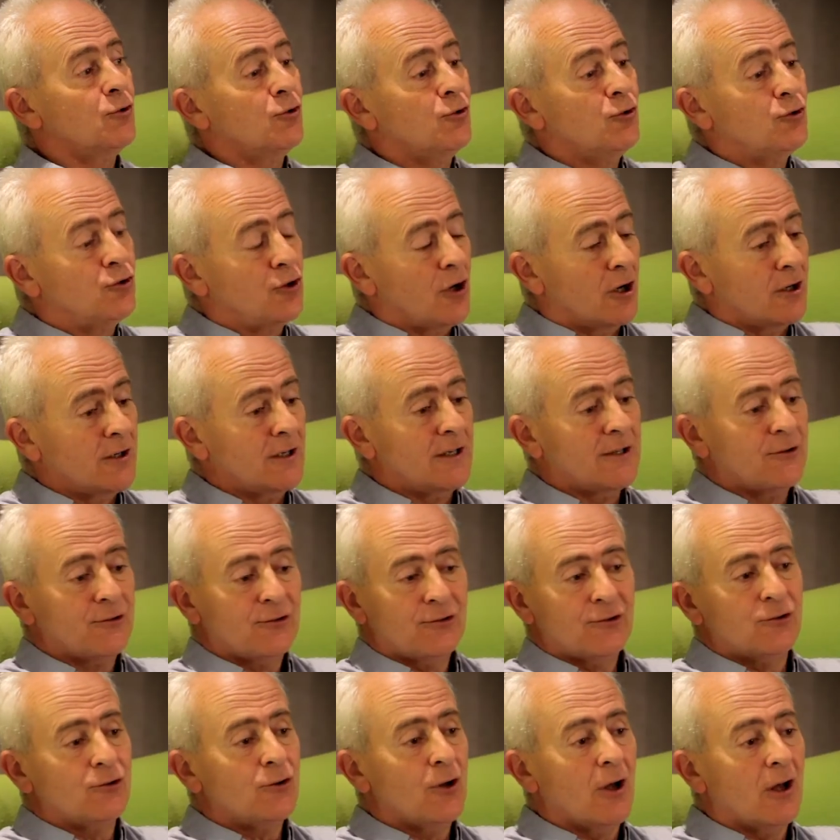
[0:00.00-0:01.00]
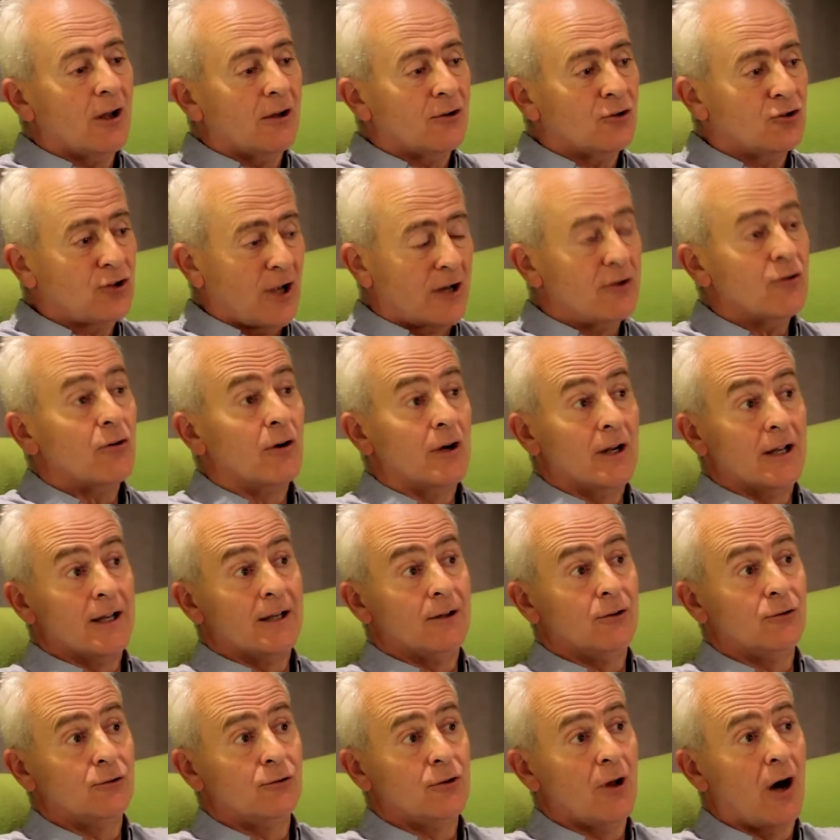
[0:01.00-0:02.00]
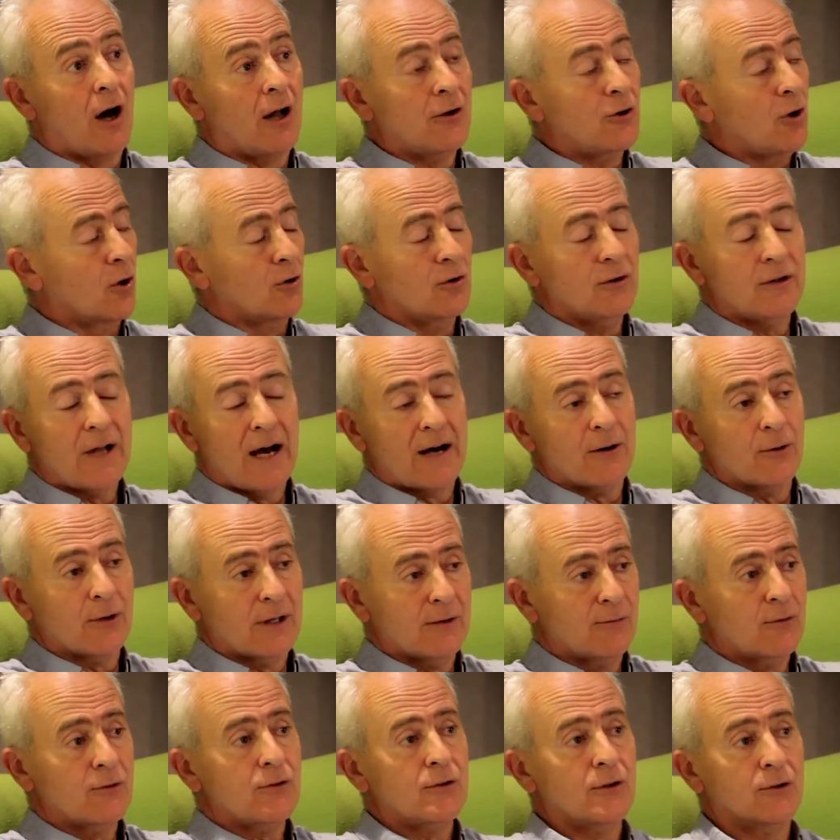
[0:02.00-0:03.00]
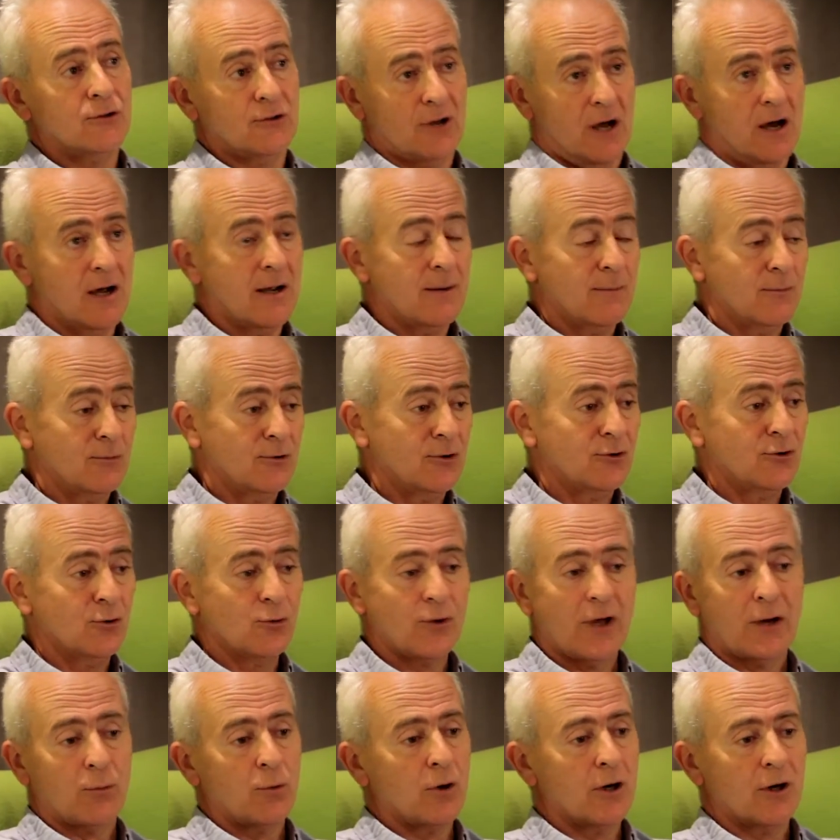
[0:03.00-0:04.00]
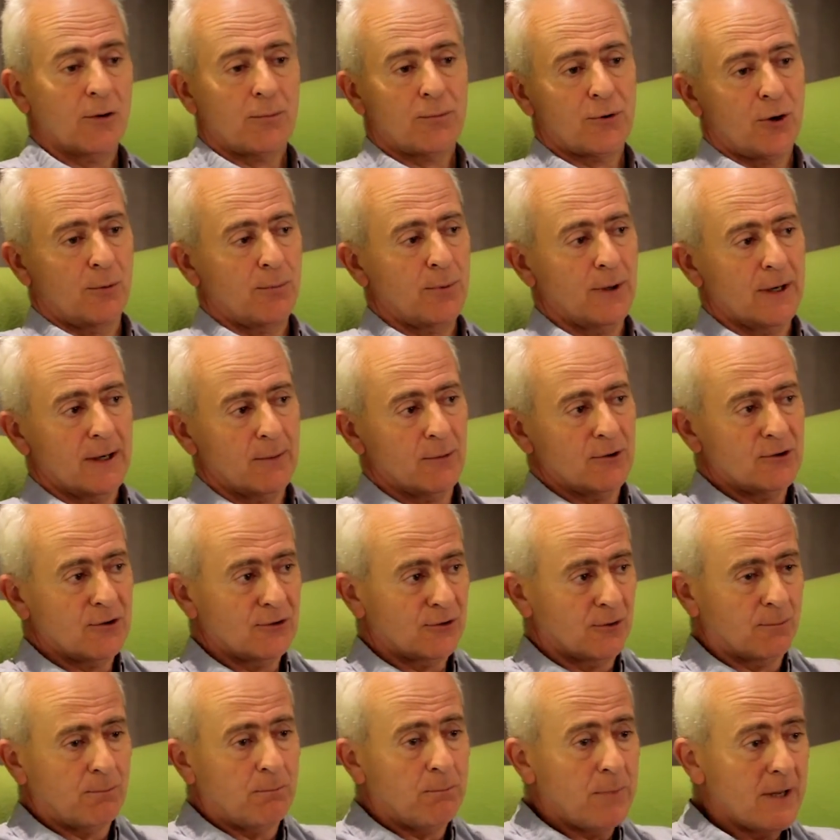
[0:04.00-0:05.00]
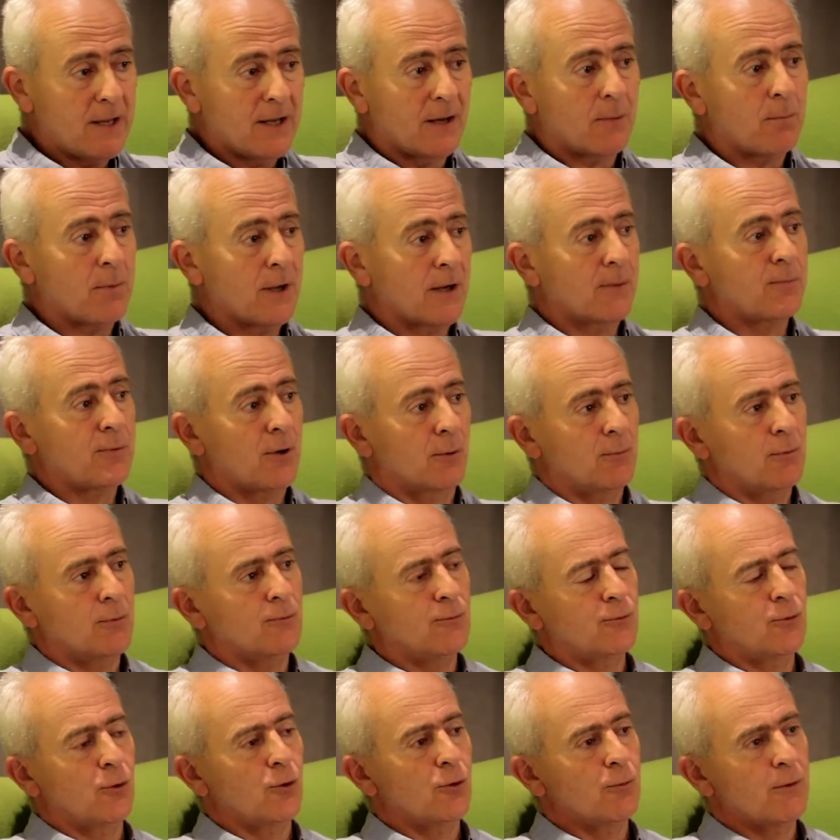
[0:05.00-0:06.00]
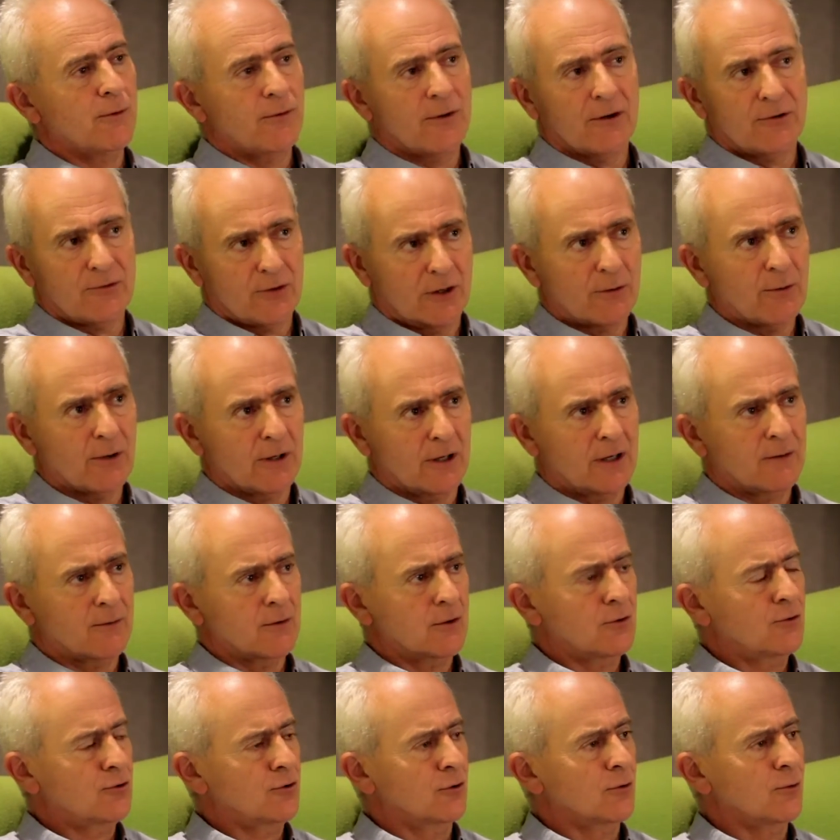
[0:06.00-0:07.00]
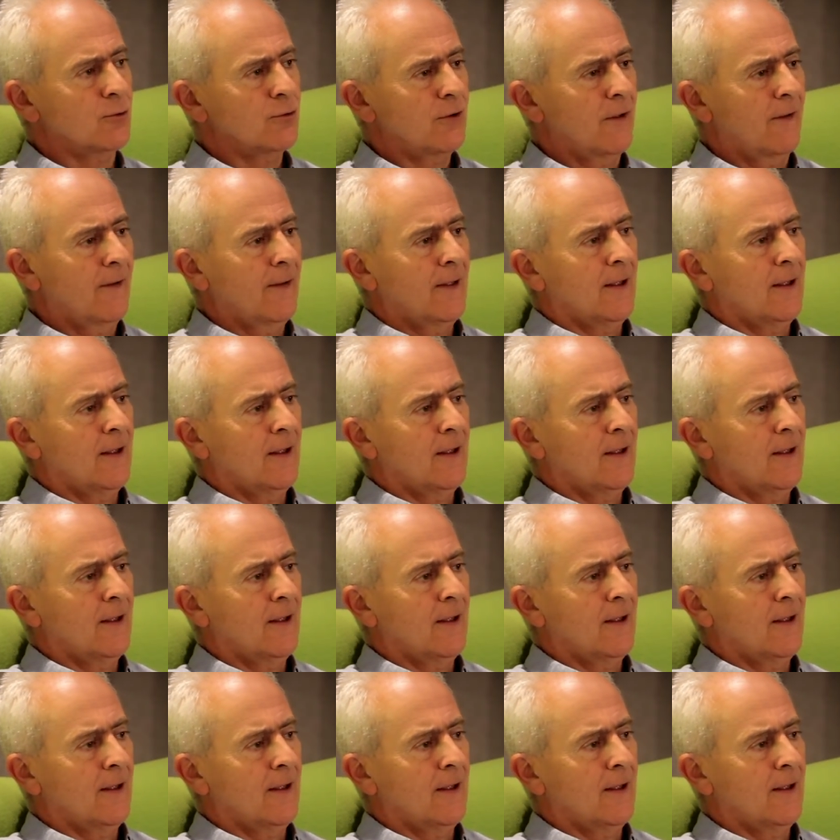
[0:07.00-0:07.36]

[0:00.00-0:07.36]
journalists generally are not now given the time to do their work properly, which is a big, big problem for them if they're trying to uncover the truth.